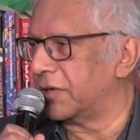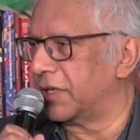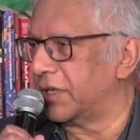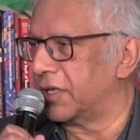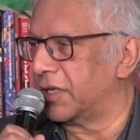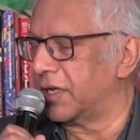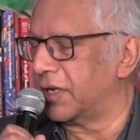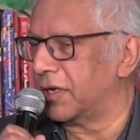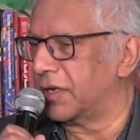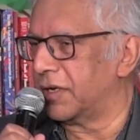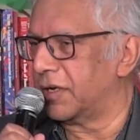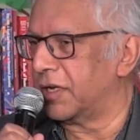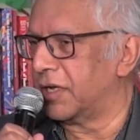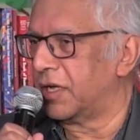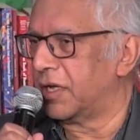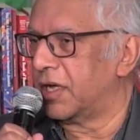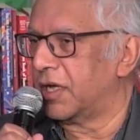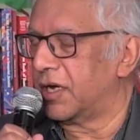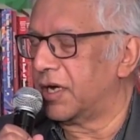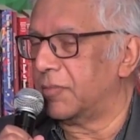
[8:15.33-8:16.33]
And then
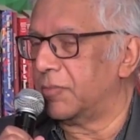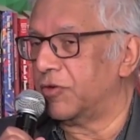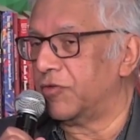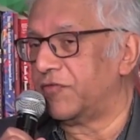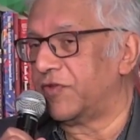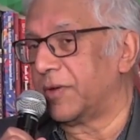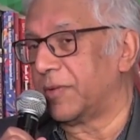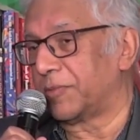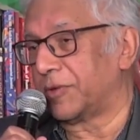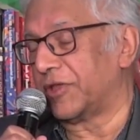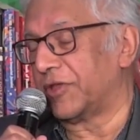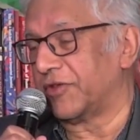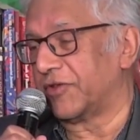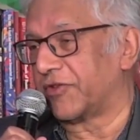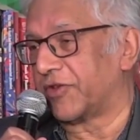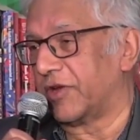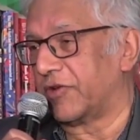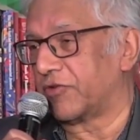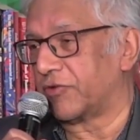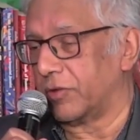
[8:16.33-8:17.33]
I moved up to the
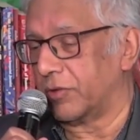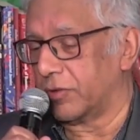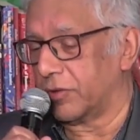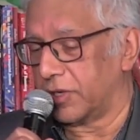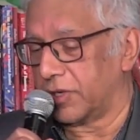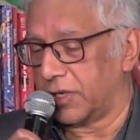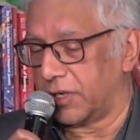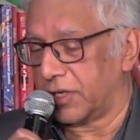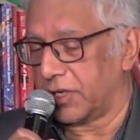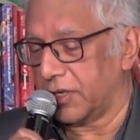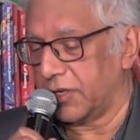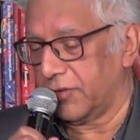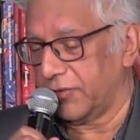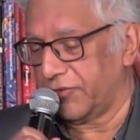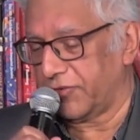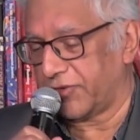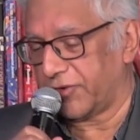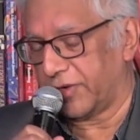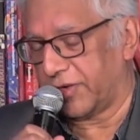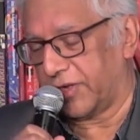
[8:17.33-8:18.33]
Central Oregon
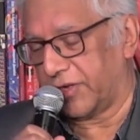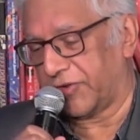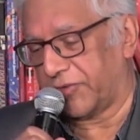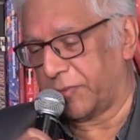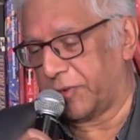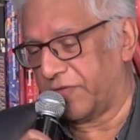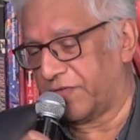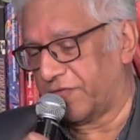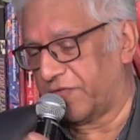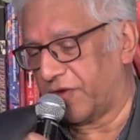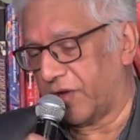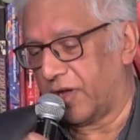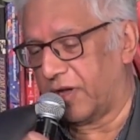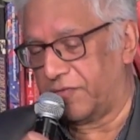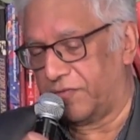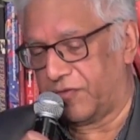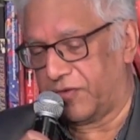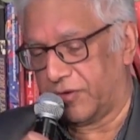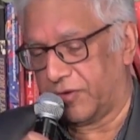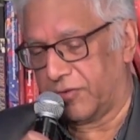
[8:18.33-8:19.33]
coast and I spent
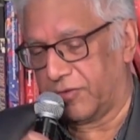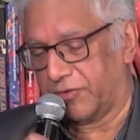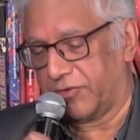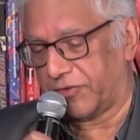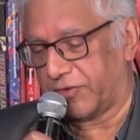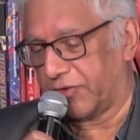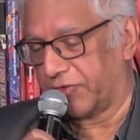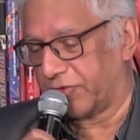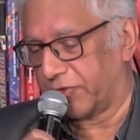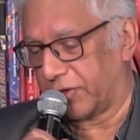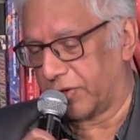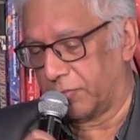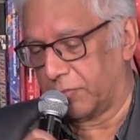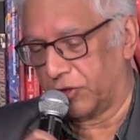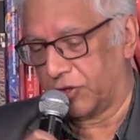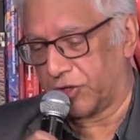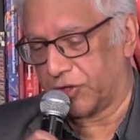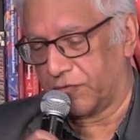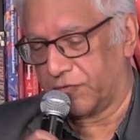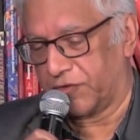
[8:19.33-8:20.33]
5 years as a
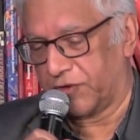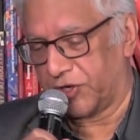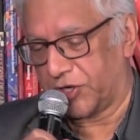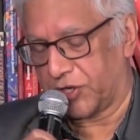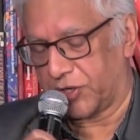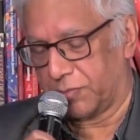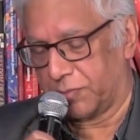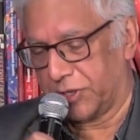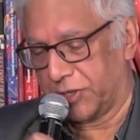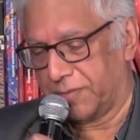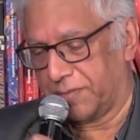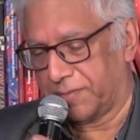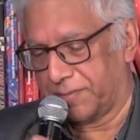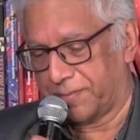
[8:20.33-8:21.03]
commercial fisherman.